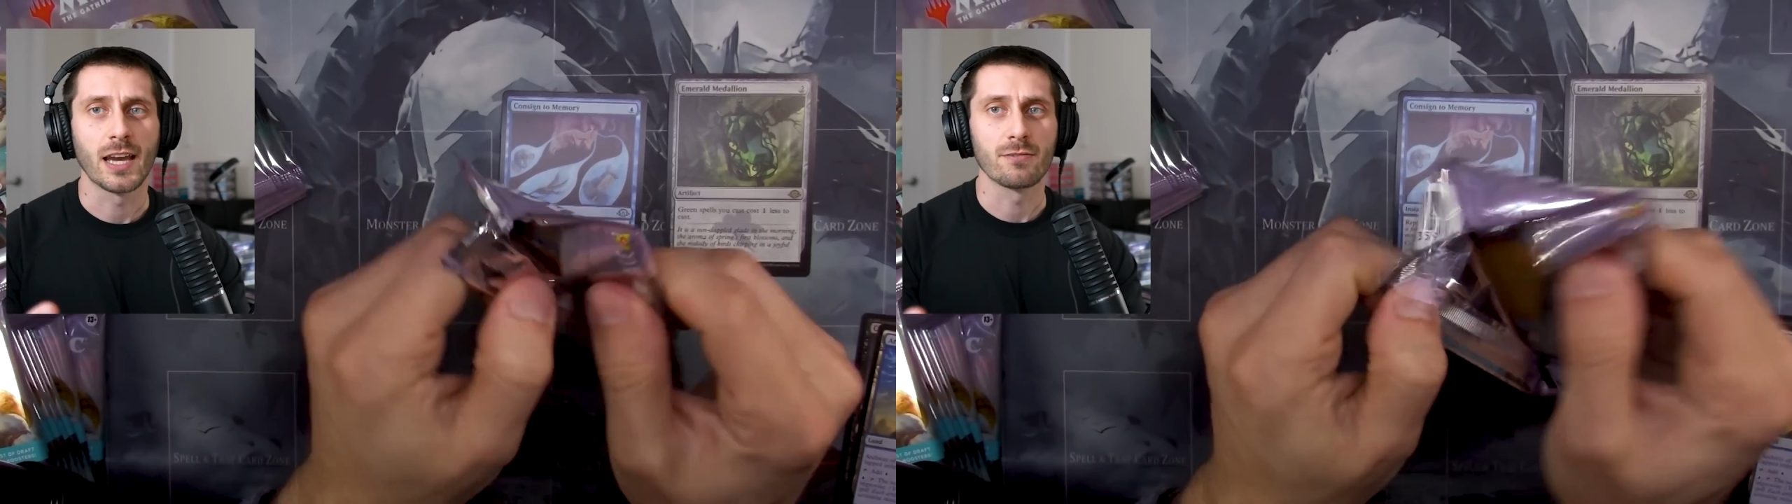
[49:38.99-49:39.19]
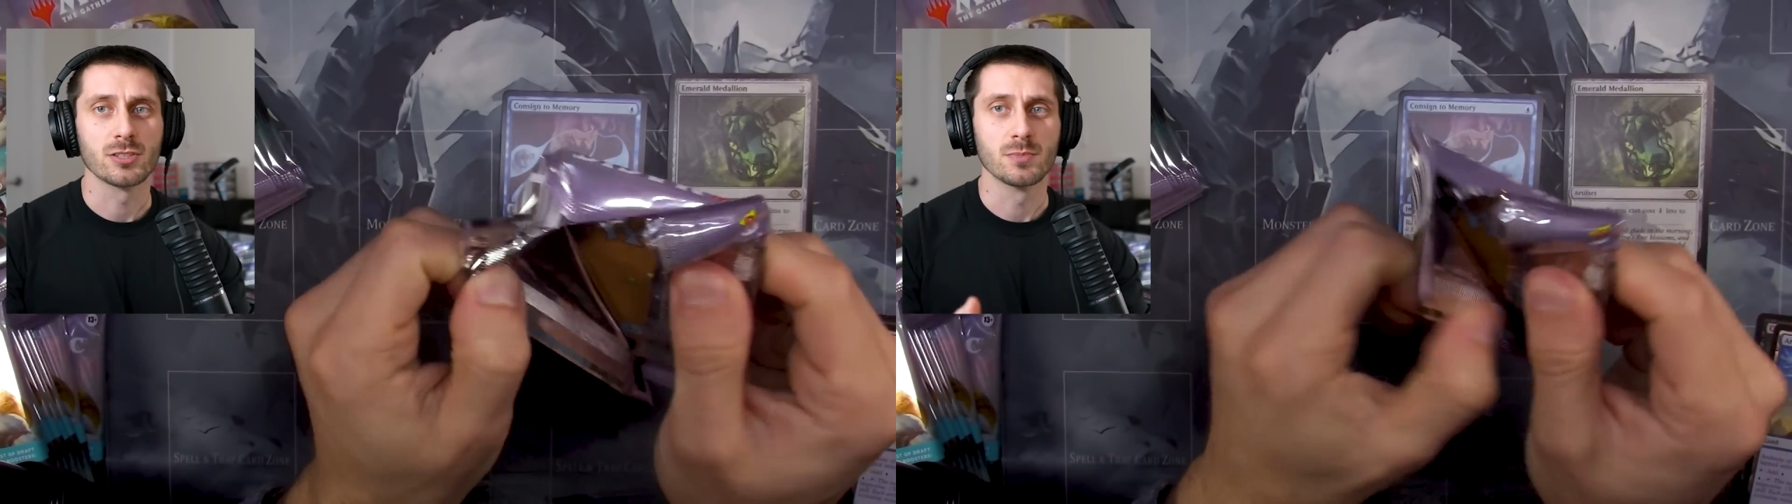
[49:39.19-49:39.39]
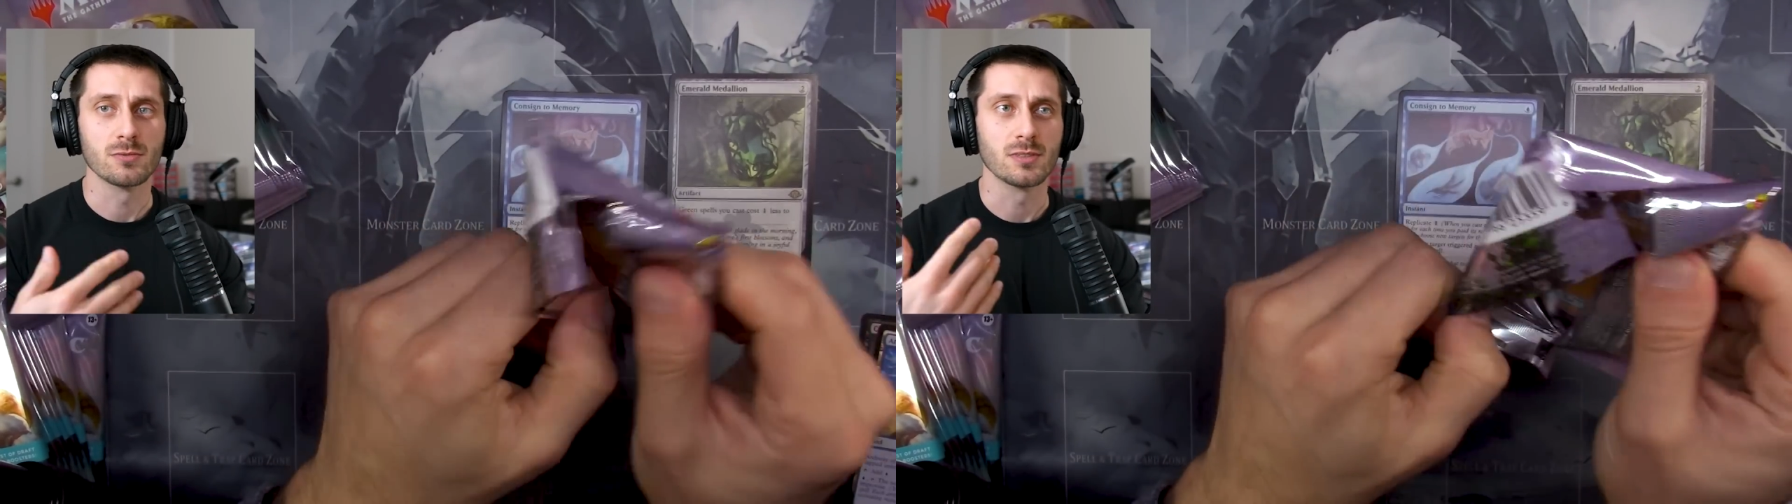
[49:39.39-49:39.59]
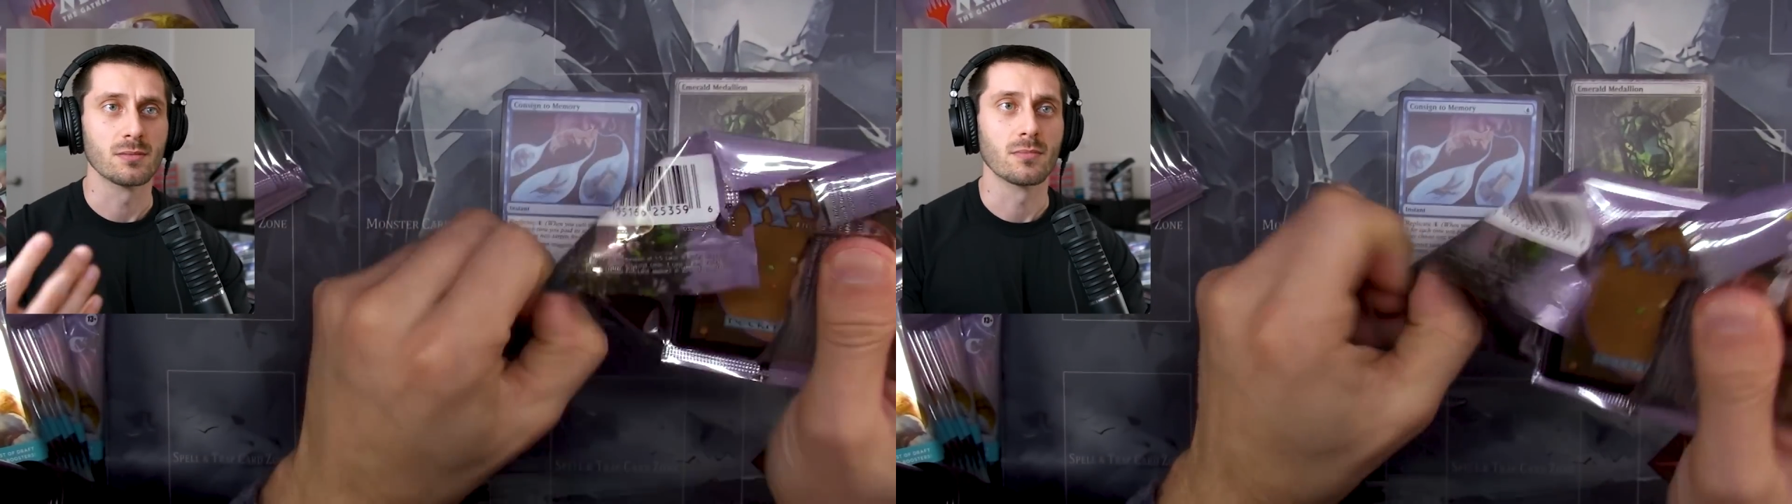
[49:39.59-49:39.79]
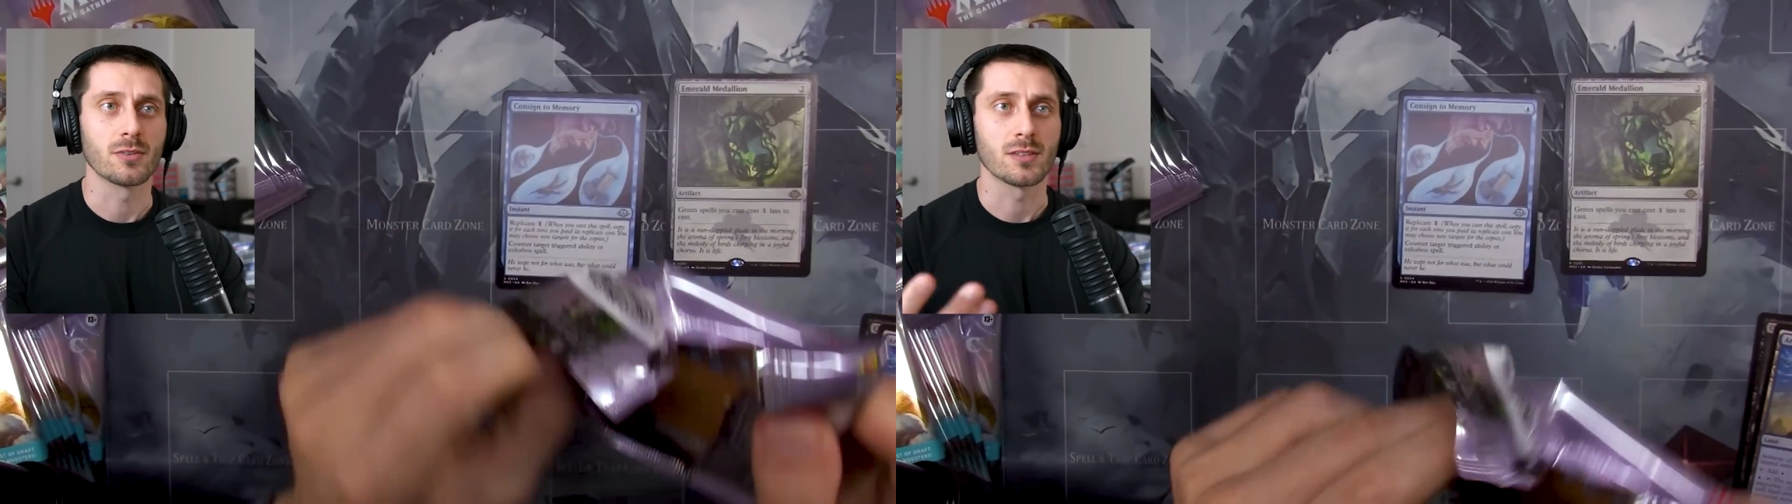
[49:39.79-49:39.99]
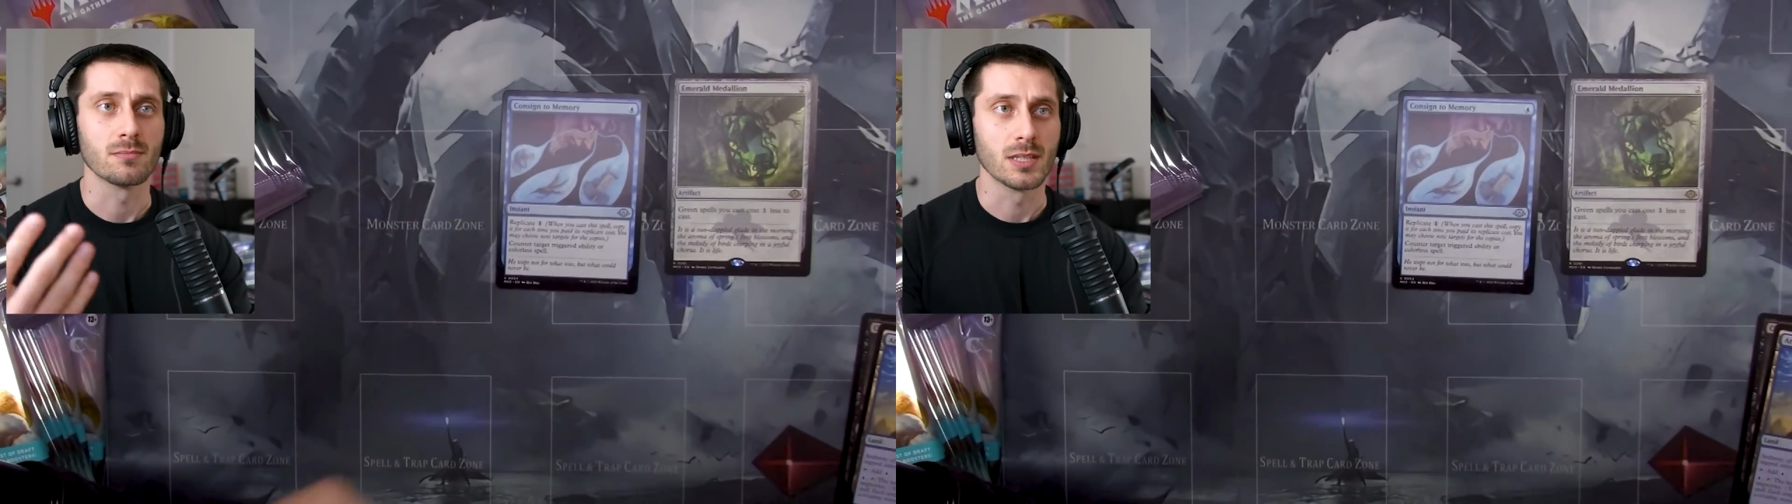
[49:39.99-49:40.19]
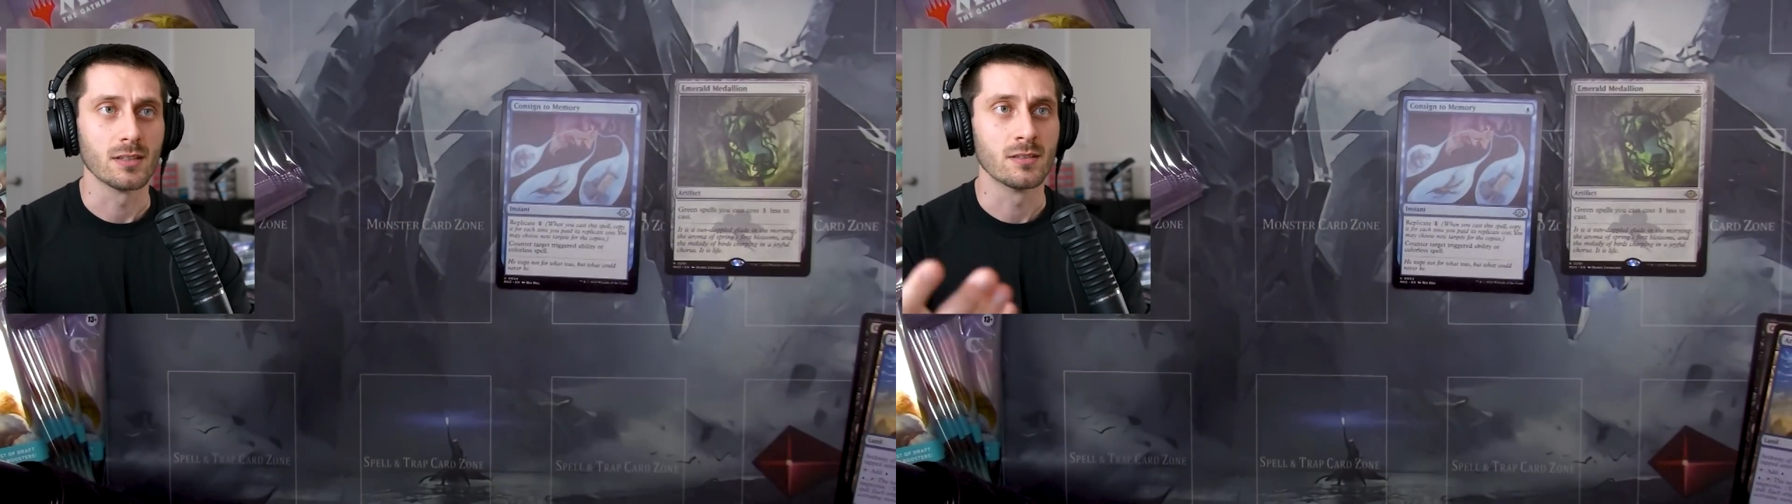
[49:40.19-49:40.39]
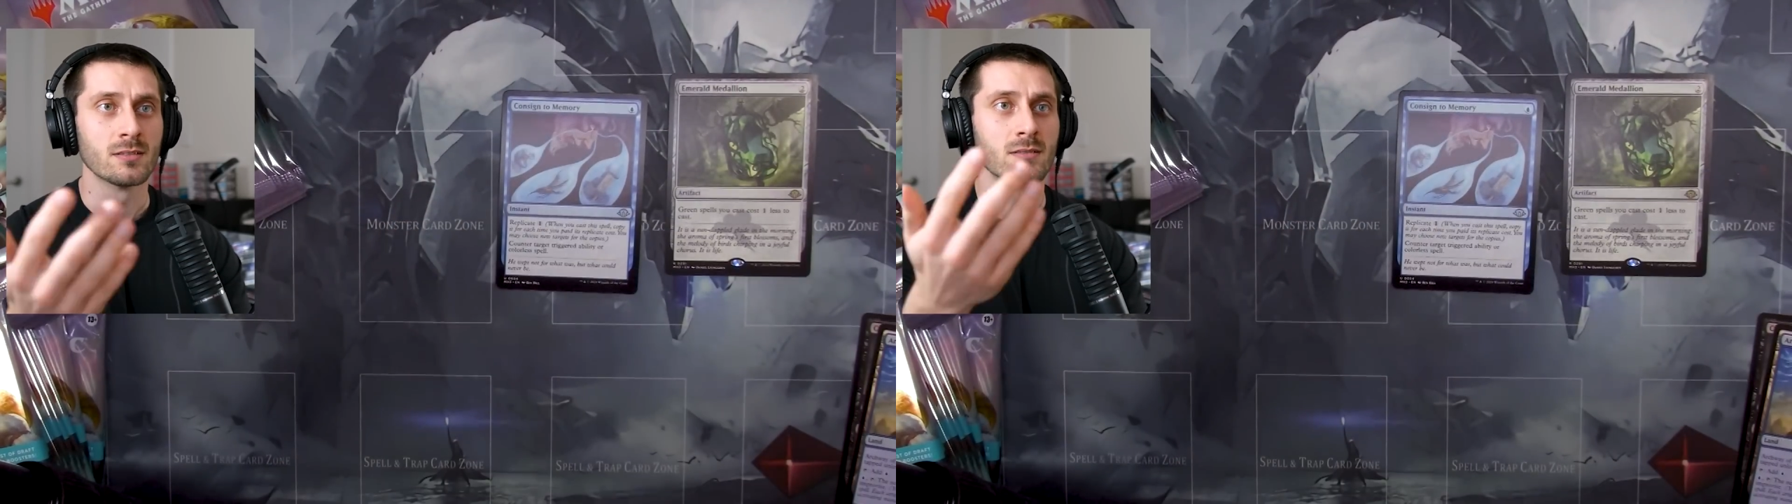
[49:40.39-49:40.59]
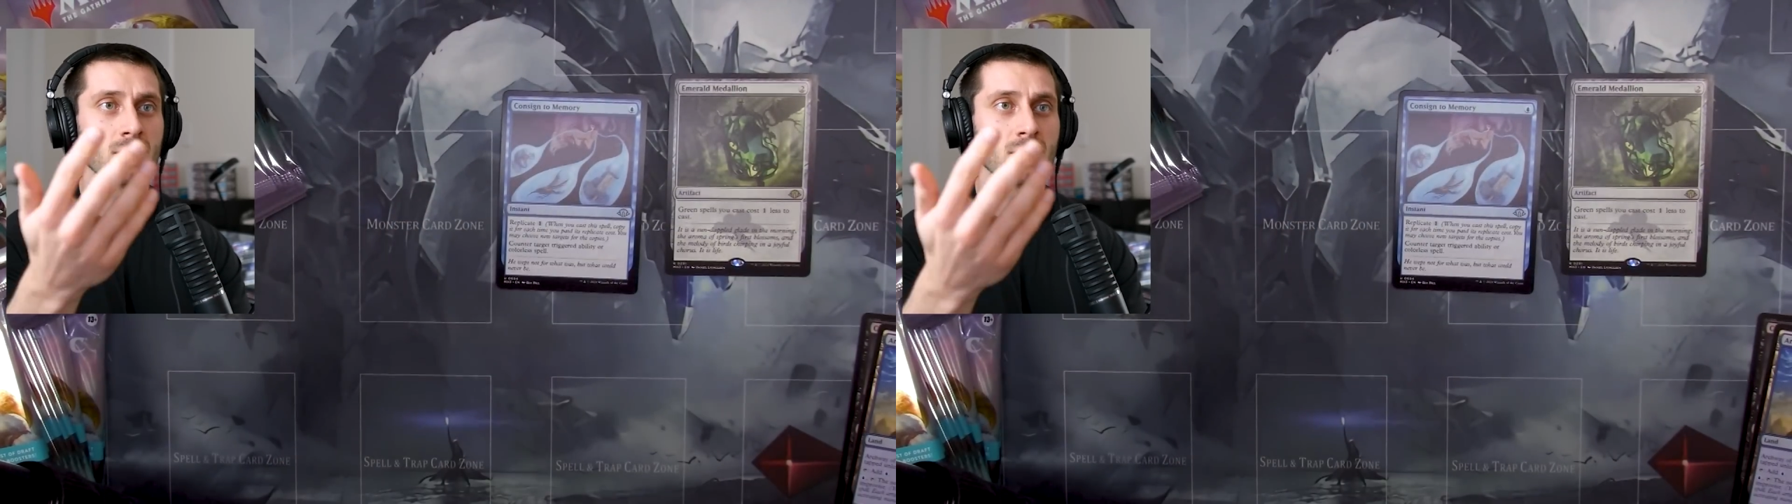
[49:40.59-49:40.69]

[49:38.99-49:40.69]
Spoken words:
average between the market mid